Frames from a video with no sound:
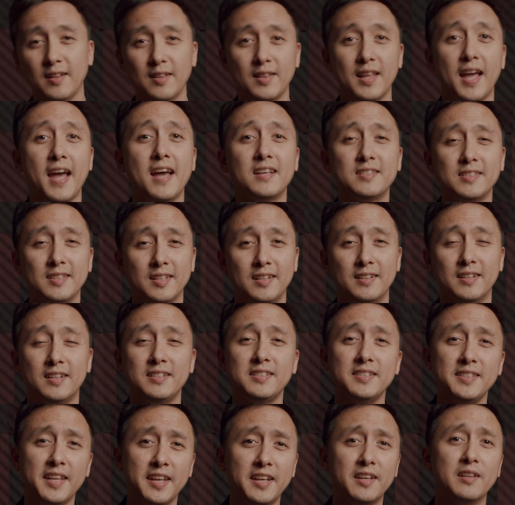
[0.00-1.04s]
lastly,
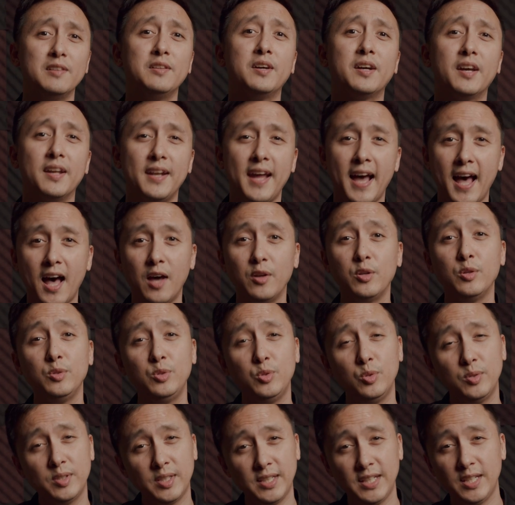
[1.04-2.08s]
let's take a look at how to
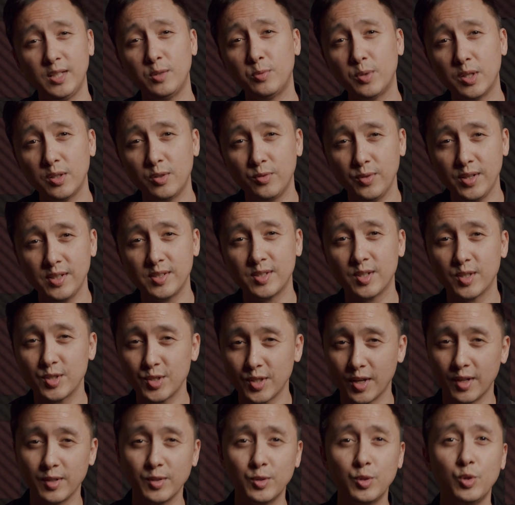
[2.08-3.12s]
do keyword research
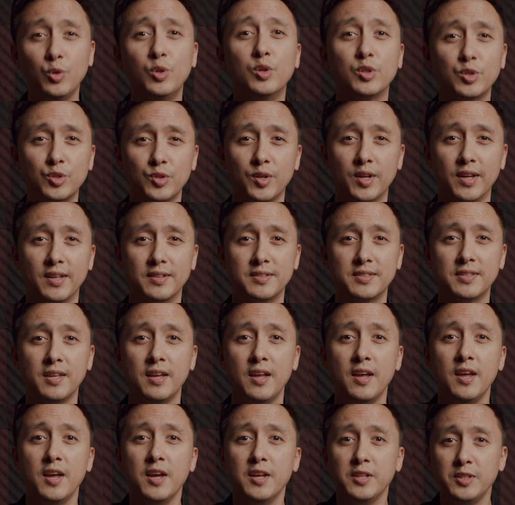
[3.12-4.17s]
on Google Trends
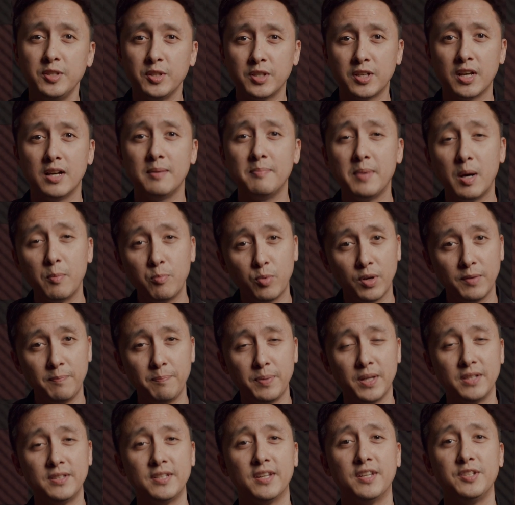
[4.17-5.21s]
to come up with
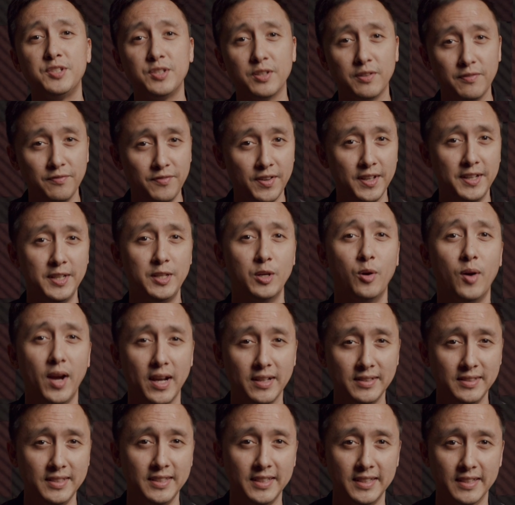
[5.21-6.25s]
potential video
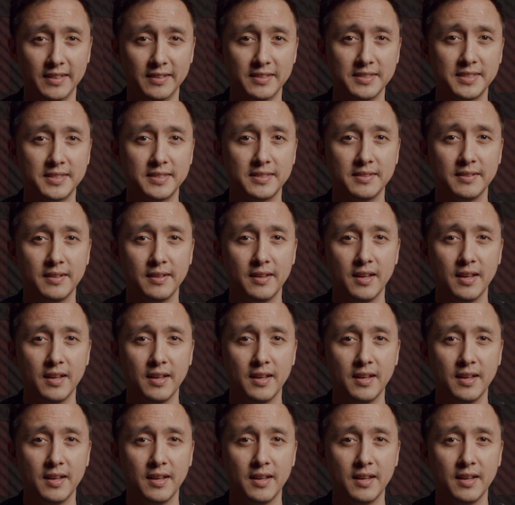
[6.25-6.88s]
ideas.